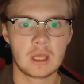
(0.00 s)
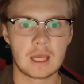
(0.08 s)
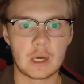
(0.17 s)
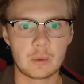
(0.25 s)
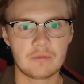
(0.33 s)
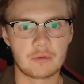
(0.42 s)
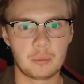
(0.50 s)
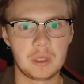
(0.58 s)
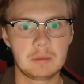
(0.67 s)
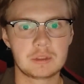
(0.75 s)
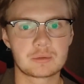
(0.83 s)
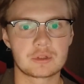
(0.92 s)
However,
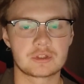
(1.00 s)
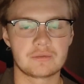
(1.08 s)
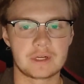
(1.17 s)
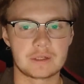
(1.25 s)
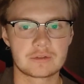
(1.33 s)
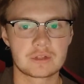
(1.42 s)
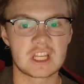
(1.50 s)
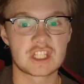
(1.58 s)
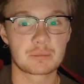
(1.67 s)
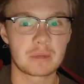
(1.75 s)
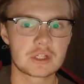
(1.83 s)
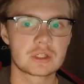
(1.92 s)
Bibi's perseverance,
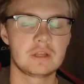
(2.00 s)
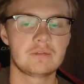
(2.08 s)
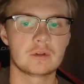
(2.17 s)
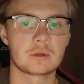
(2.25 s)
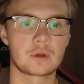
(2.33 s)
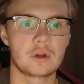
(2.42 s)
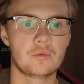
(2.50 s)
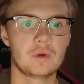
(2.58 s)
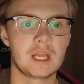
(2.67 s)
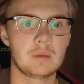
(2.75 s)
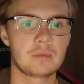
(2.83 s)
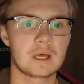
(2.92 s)
especially following her rape,